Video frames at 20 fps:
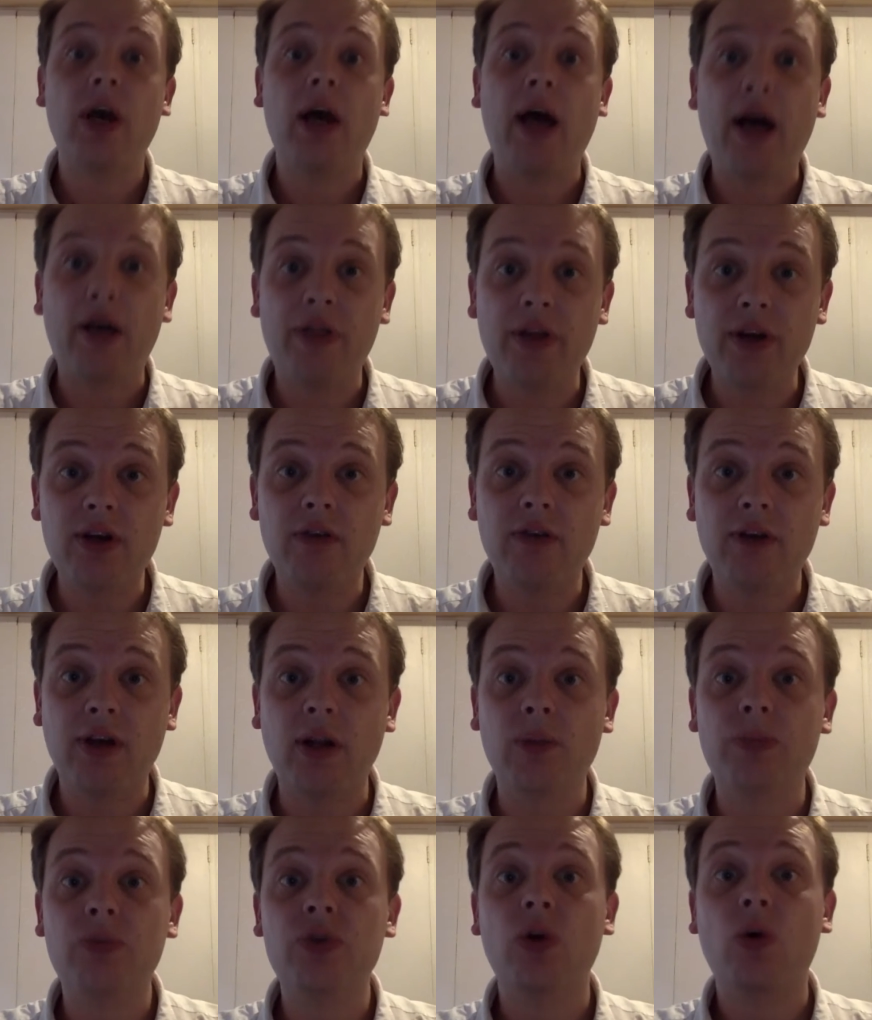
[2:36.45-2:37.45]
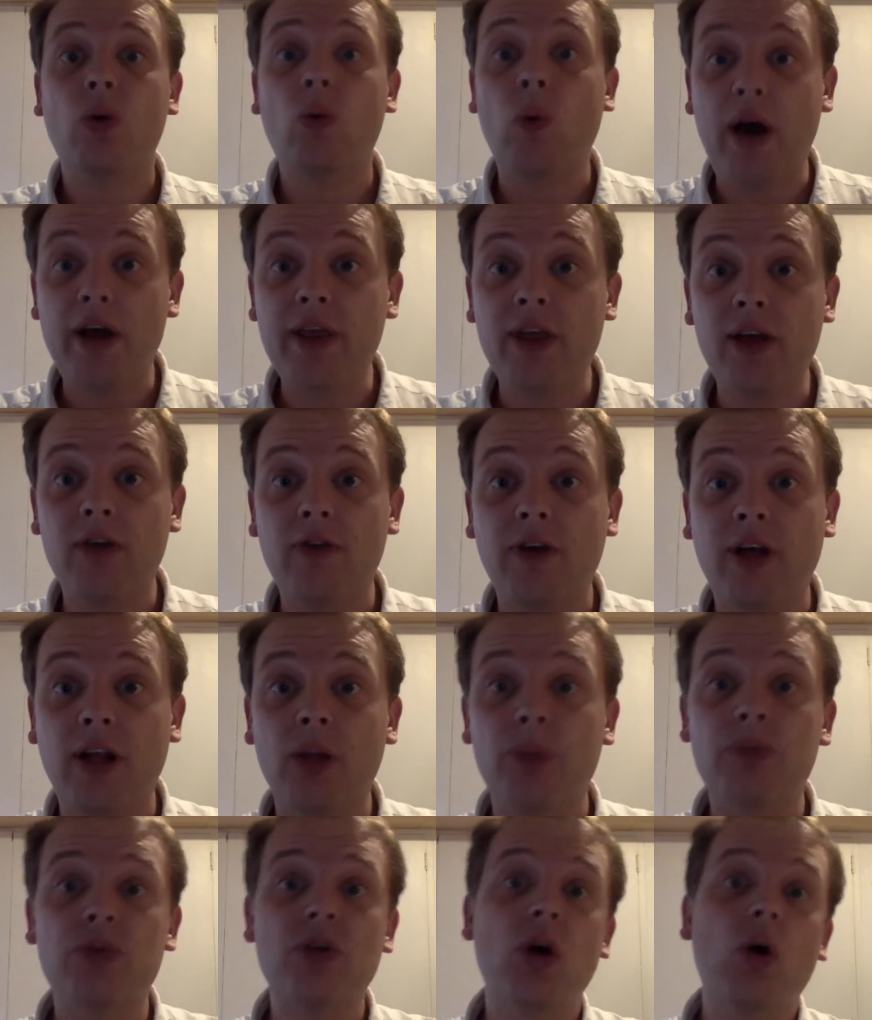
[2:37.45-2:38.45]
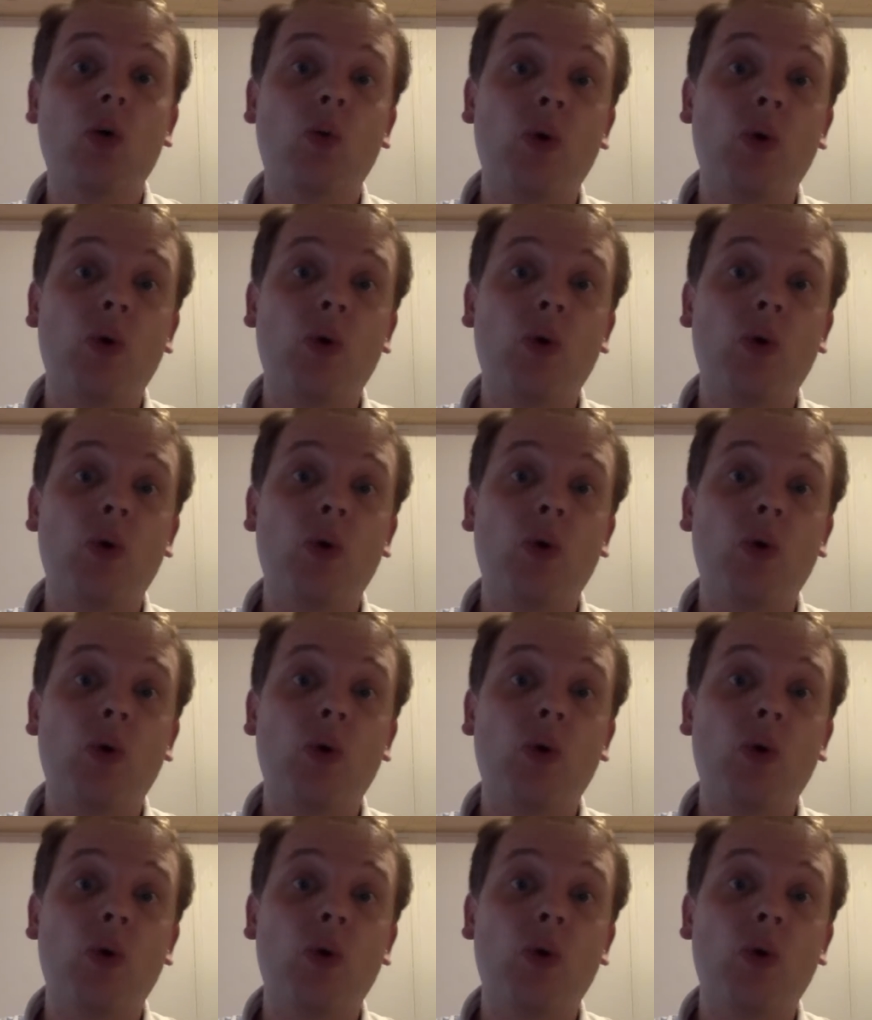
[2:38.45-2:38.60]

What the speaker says: how they developed, why they developed,